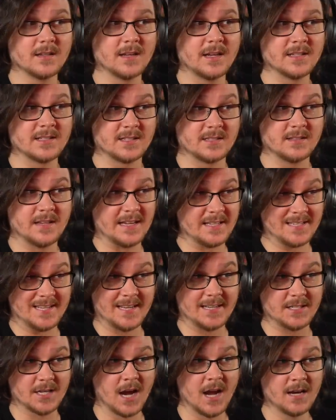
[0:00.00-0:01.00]
Is
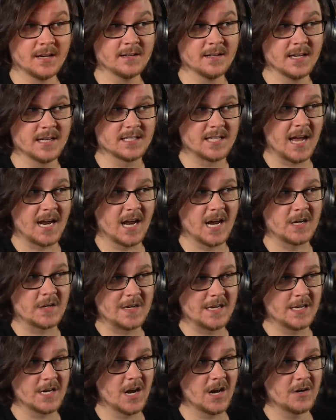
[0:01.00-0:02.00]
he done? Is that how
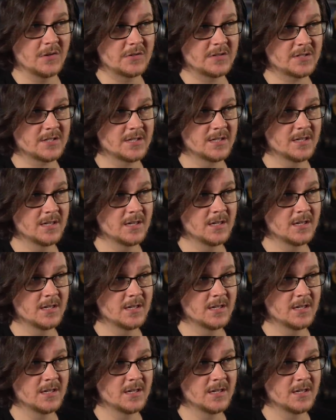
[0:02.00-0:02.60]
he goes?